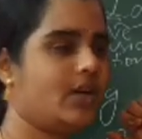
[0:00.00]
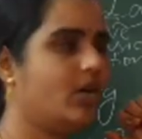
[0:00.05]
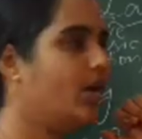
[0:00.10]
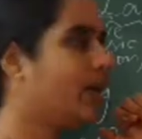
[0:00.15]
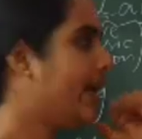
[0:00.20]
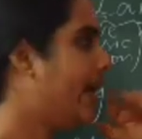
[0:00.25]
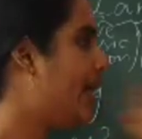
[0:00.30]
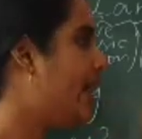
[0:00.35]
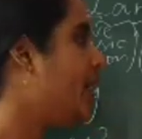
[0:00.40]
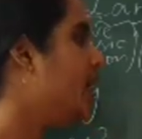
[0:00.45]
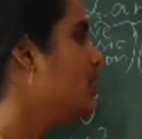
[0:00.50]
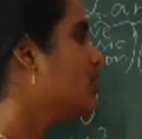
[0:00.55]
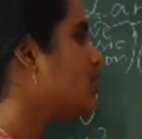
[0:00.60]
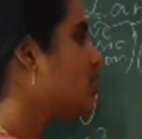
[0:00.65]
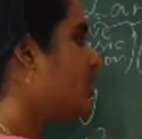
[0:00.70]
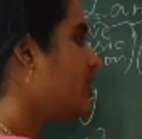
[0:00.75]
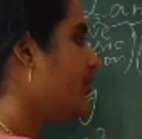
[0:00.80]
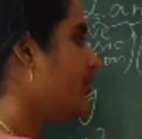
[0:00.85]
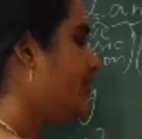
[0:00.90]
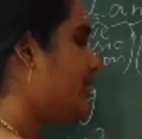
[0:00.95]
Okay.
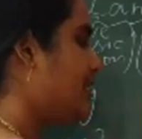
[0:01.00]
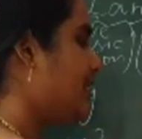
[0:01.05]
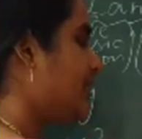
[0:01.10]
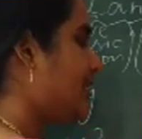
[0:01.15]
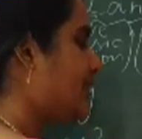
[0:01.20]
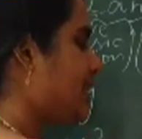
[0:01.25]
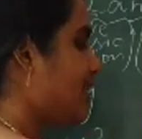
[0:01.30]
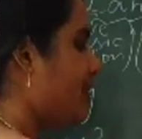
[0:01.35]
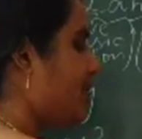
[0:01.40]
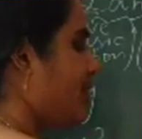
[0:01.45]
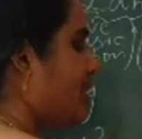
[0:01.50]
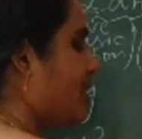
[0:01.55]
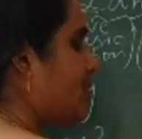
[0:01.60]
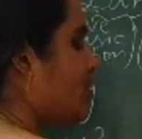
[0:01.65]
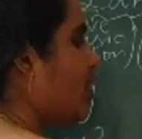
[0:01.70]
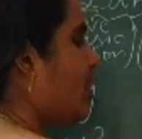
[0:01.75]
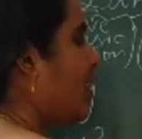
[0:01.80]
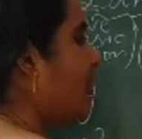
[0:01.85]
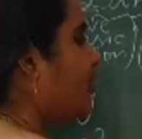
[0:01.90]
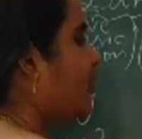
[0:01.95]
So the first step is
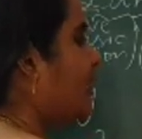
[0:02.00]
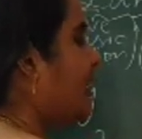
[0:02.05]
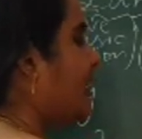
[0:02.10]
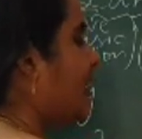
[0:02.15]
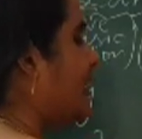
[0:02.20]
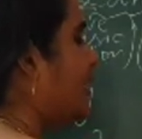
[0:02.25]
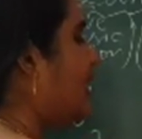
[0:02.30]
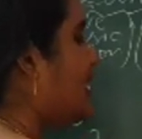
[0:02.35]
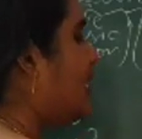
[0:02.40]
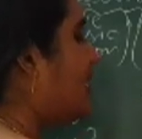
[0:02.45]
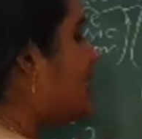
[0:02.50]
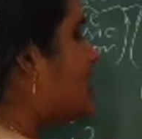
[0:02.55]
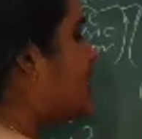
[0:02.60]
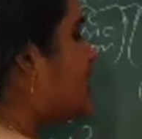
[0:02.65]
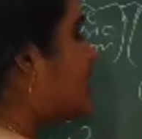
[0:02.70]
you have to write the